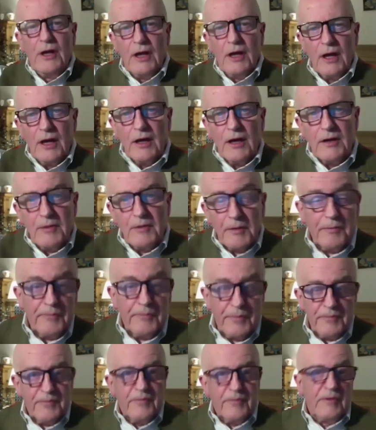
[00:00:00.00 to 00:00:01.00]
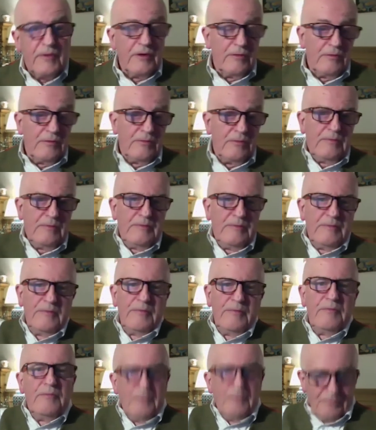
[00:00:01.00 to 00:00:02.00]
So to
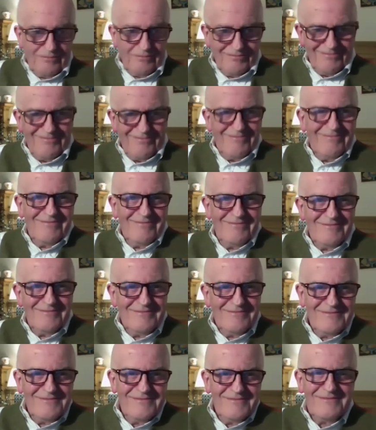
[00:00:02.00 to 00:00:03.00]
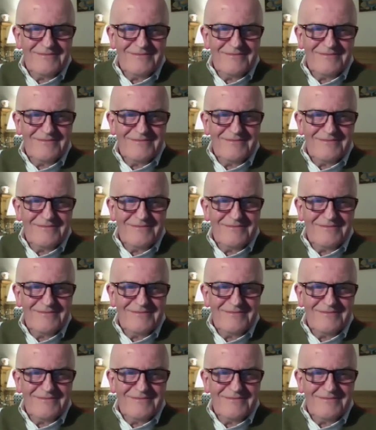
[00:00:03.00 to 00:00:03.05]
the level at which one is looking